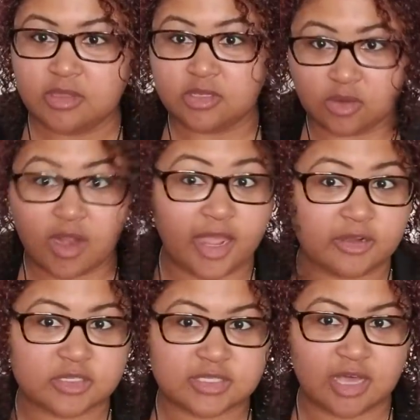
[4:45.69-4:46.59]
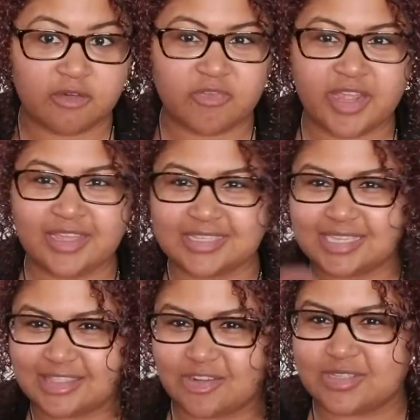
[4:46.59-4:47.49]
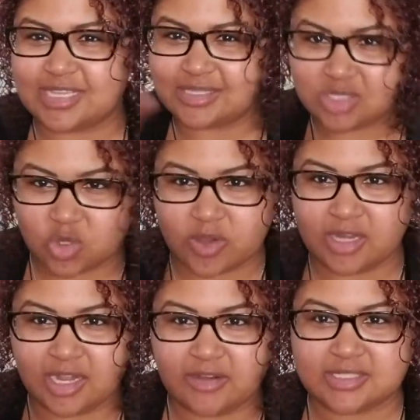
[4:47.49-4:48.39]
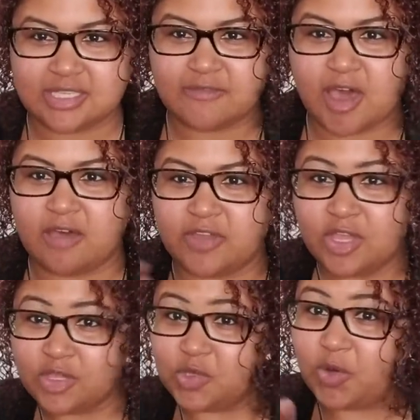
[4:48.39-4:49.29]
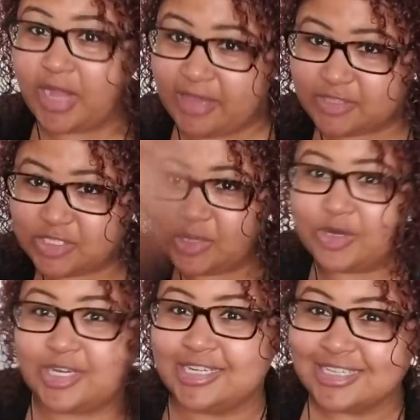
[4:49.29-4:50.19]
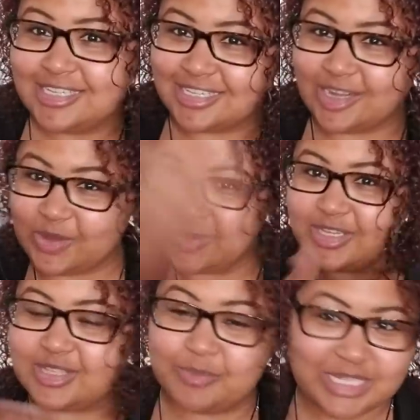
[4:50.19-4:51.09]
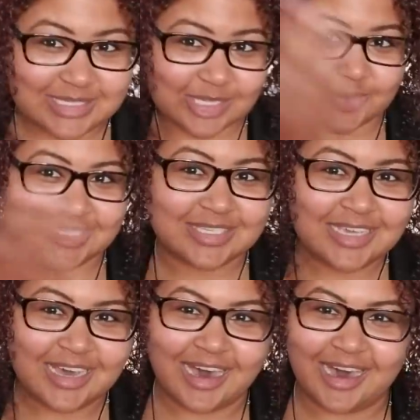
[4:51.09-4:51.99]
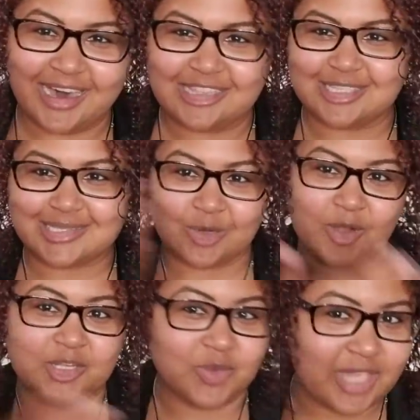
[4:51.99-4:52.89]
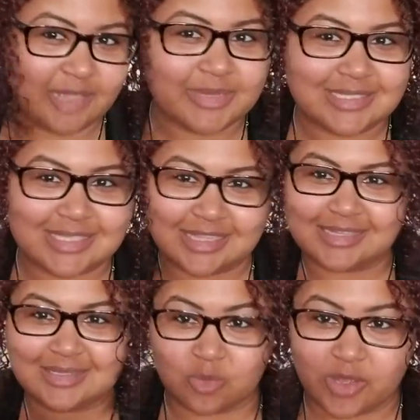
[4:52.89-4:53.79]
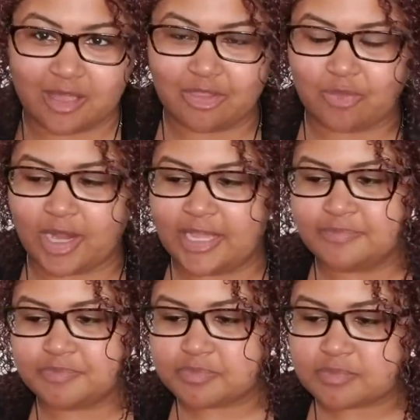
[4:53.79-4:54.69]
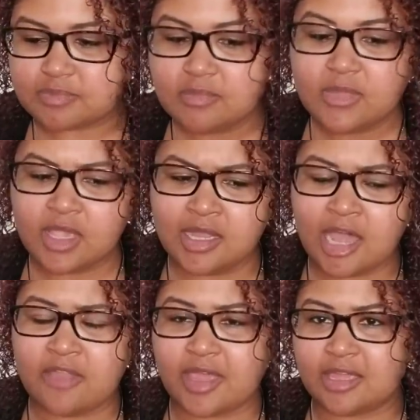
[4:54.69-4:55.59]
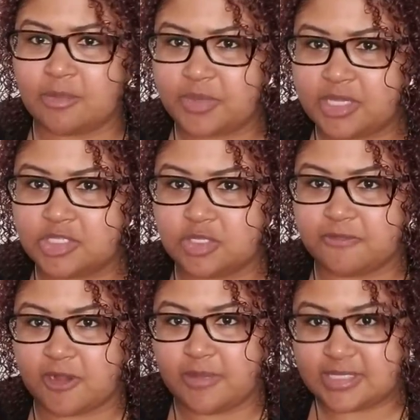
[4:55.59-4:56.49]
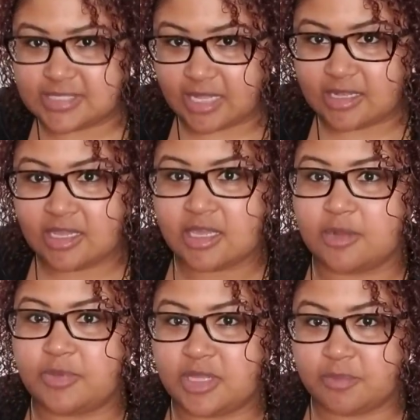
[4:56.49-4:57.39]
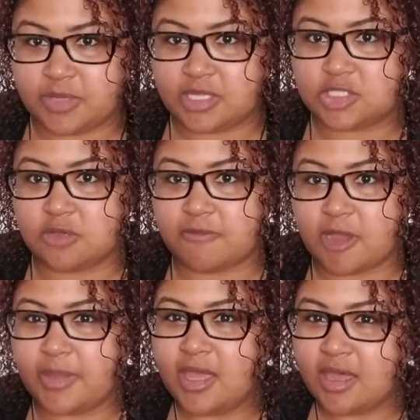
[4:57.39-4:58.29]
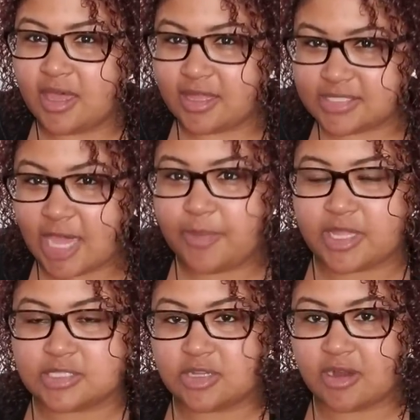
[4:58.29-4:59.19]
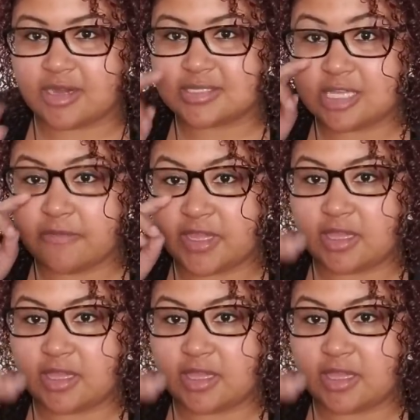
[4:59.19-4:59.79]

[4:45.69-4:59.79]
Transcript: your higher self, right? Because like there is that story narrative of your avatar, you know, the meat suit, the story you came into this with, right? And how that can impede you from ascending and impede you from tapping into your higher self and